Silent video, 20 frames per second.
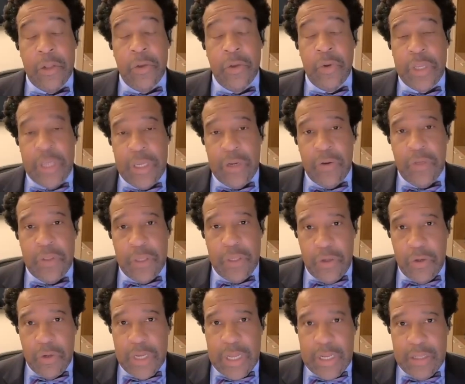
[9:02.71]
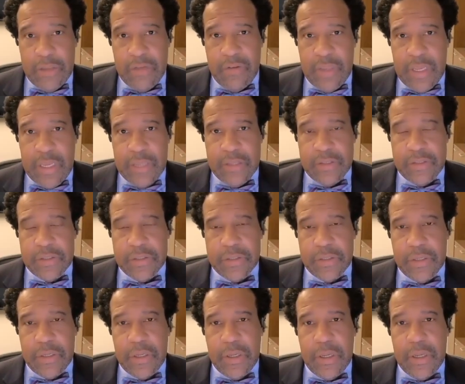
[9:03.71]
including here in the United States.
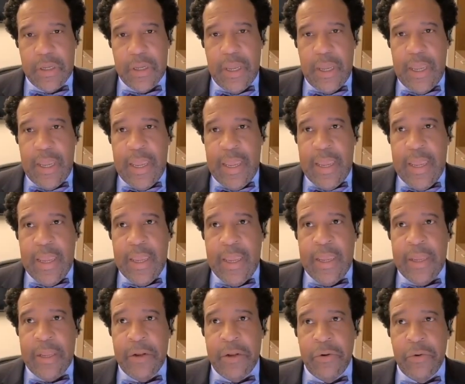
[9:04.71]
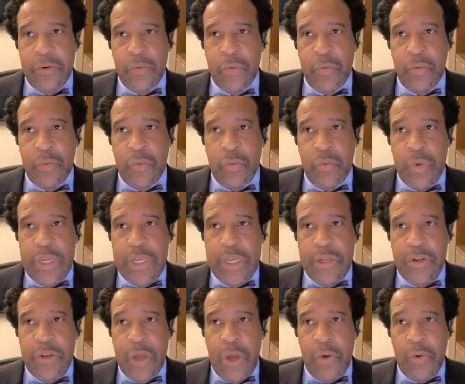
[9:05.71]
And
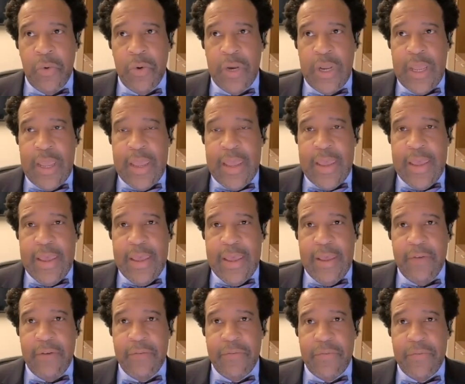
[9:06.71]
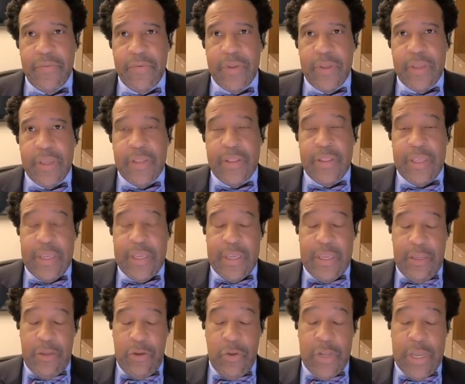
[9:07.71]
we don't have in
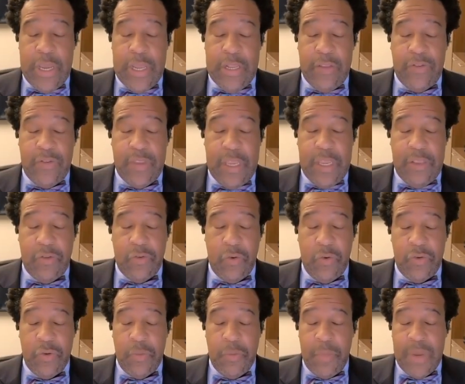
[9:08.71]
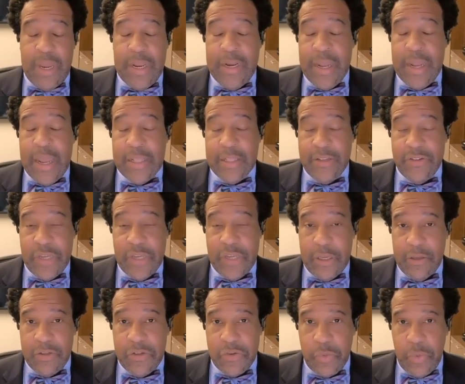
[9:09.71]
the United States, or to my knowledge,
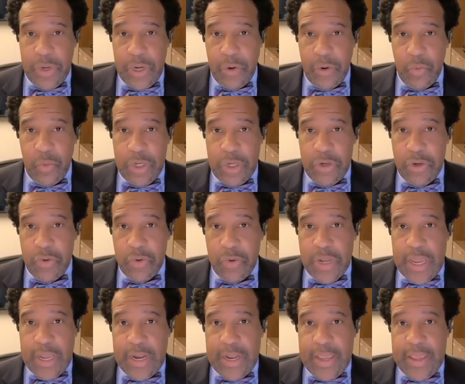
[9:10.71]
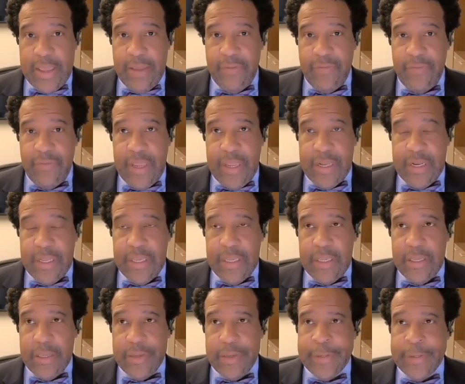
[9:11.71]
elsewhere, we do not have
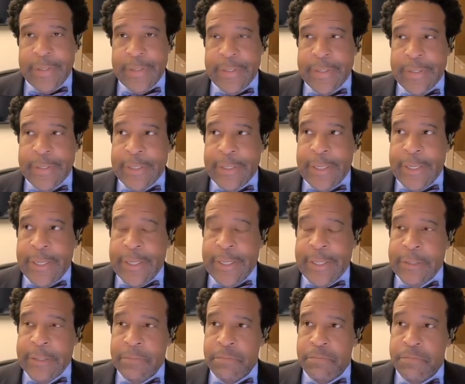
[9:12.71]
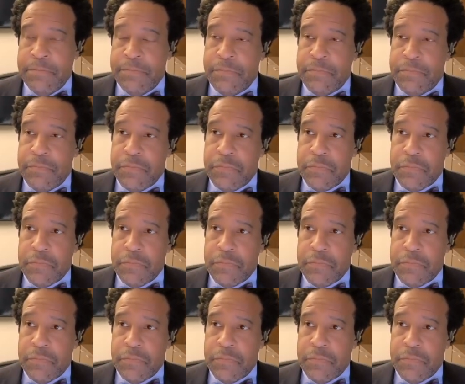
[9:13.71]
any um,